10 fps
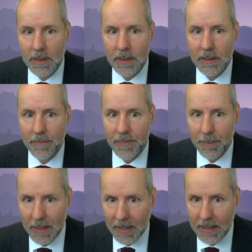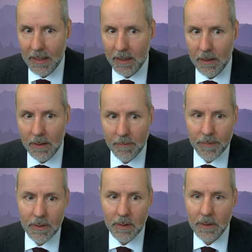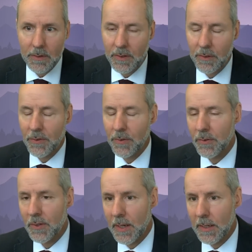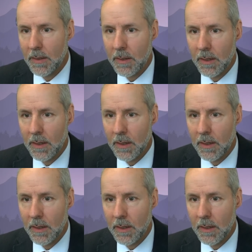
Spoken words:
the beginning of the zero suicide